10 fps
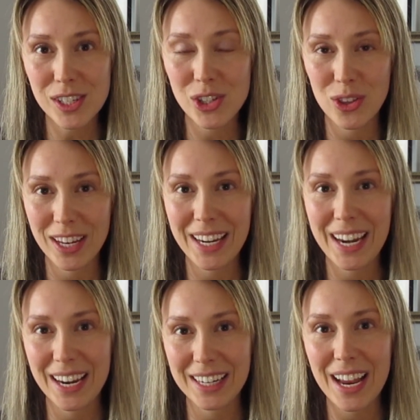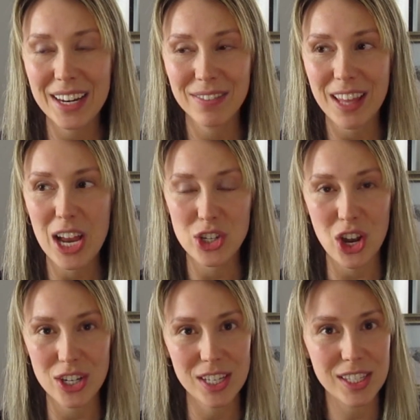so they can kind of latch
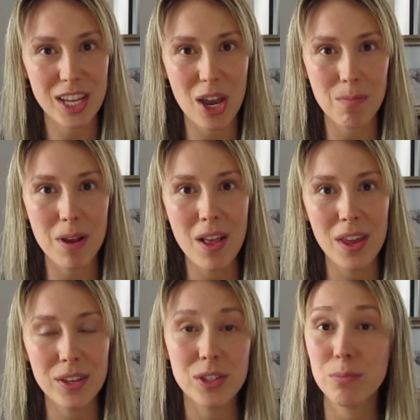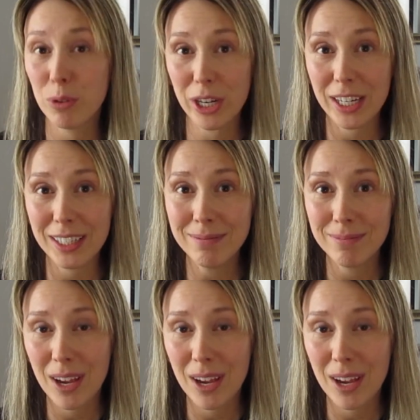onto some debris.